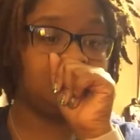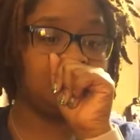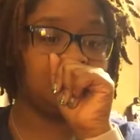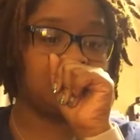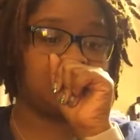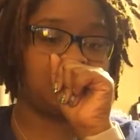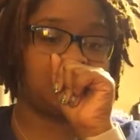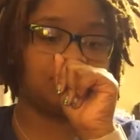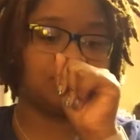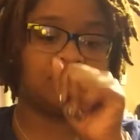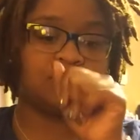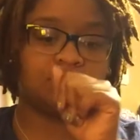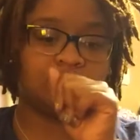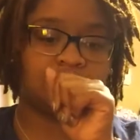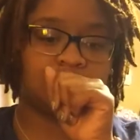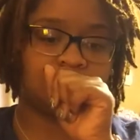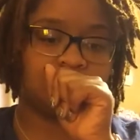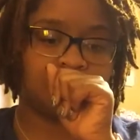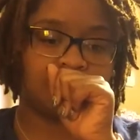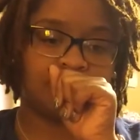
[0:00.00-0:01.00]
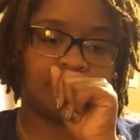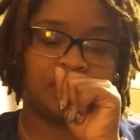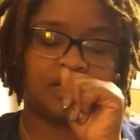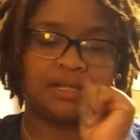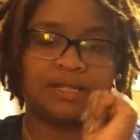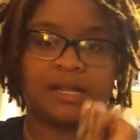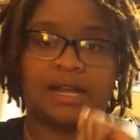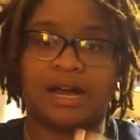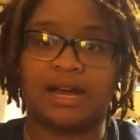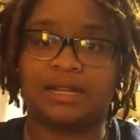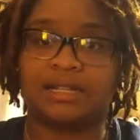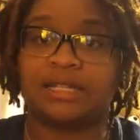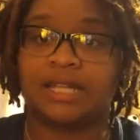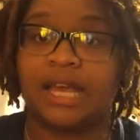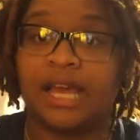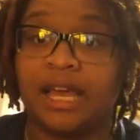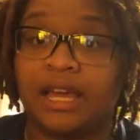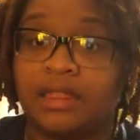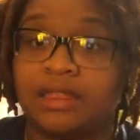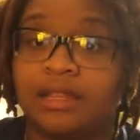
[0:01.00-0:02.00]
She was doing somebody's locks,
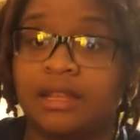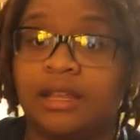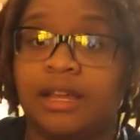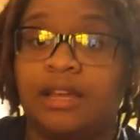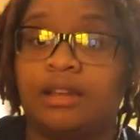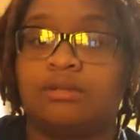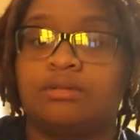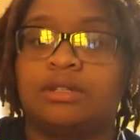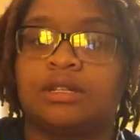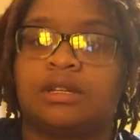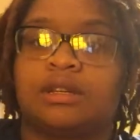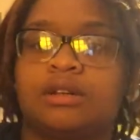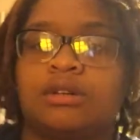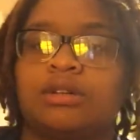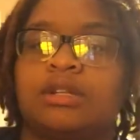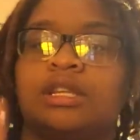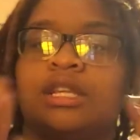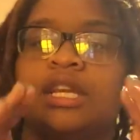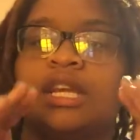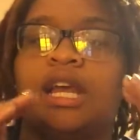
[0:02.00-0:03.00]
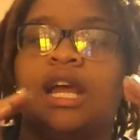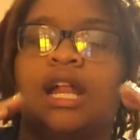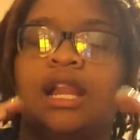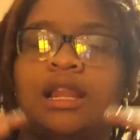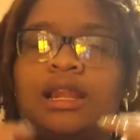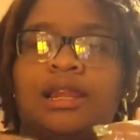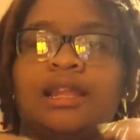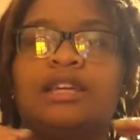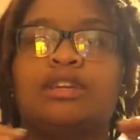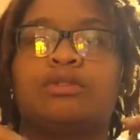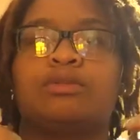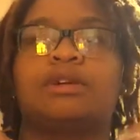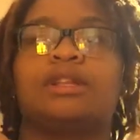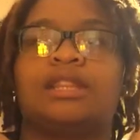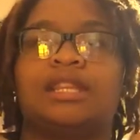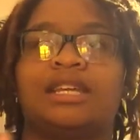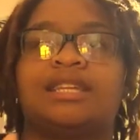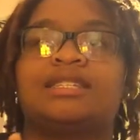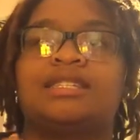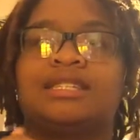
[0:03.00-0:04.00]
and the lady was
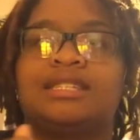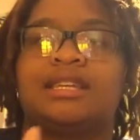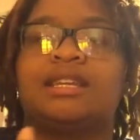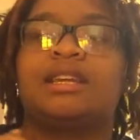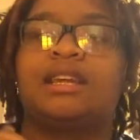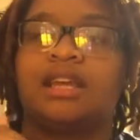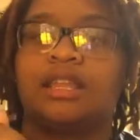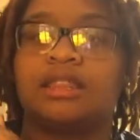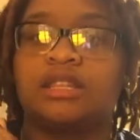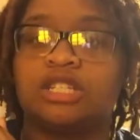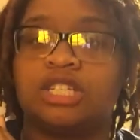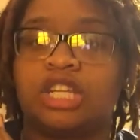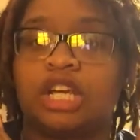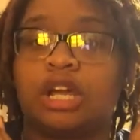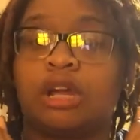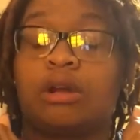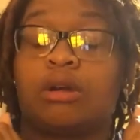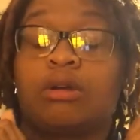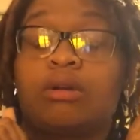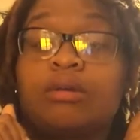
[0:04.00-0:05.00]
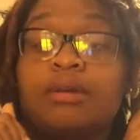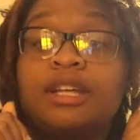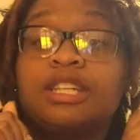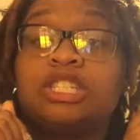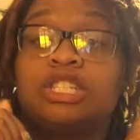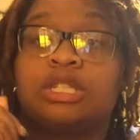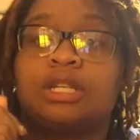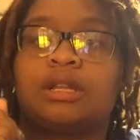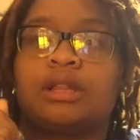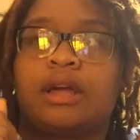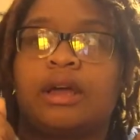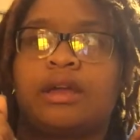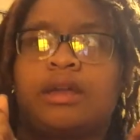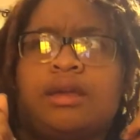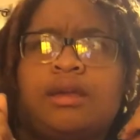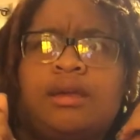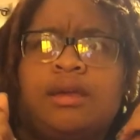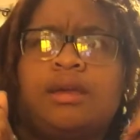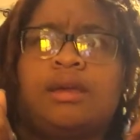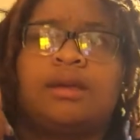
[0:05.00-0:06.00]
literally sitting in the chair cringing, like
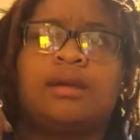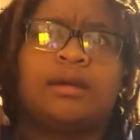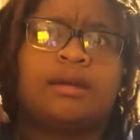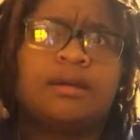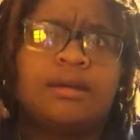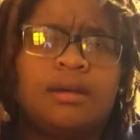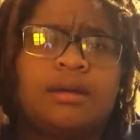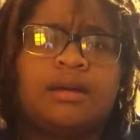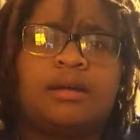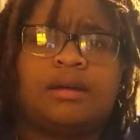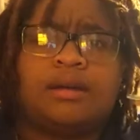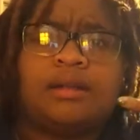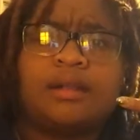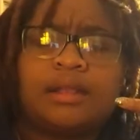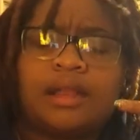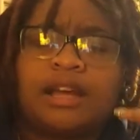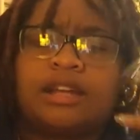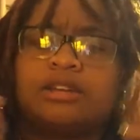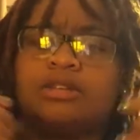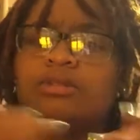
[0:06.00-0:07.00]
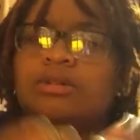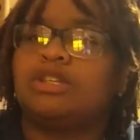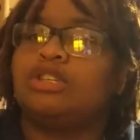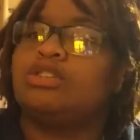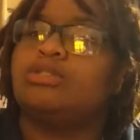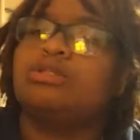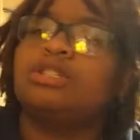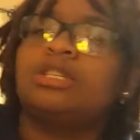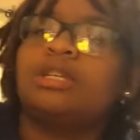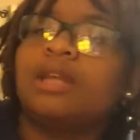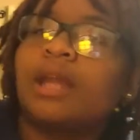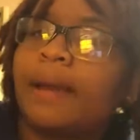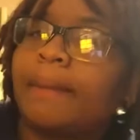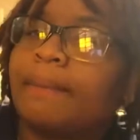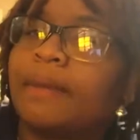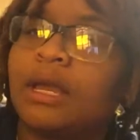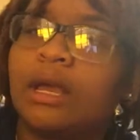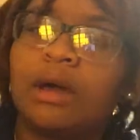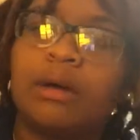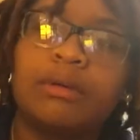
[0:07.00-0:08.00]
doing, you should not
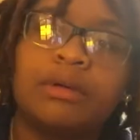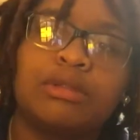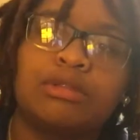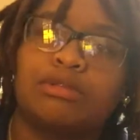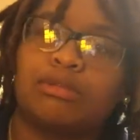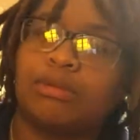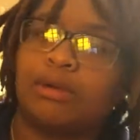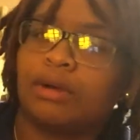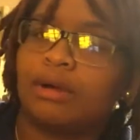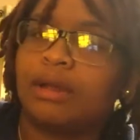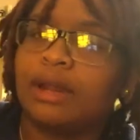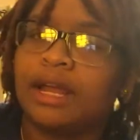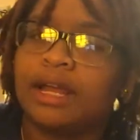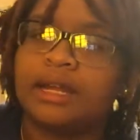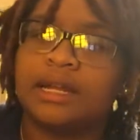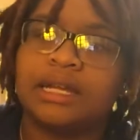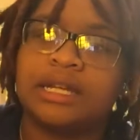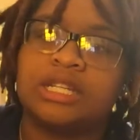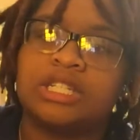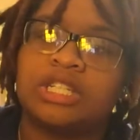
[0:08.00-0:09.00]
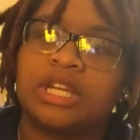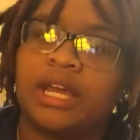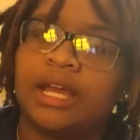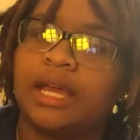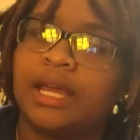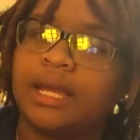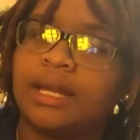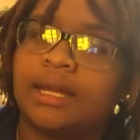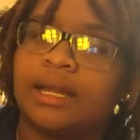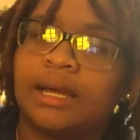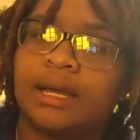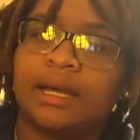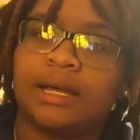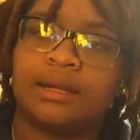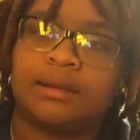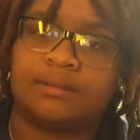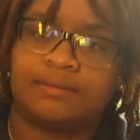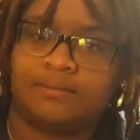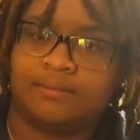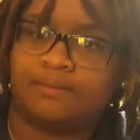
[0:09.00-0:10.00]
be going through all that to get your hair
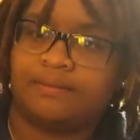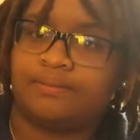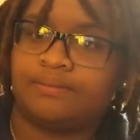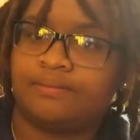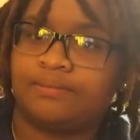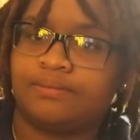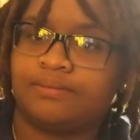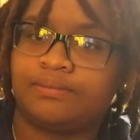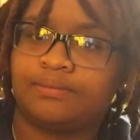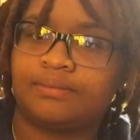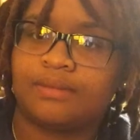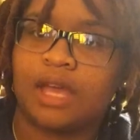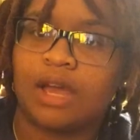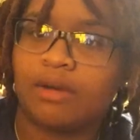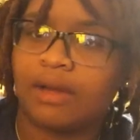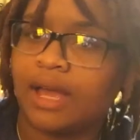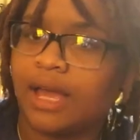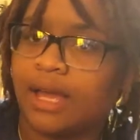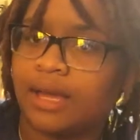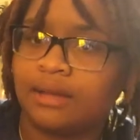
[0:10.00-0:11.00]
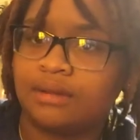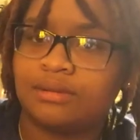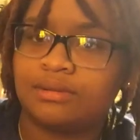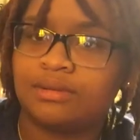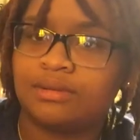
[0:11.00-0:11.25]
done. Okay,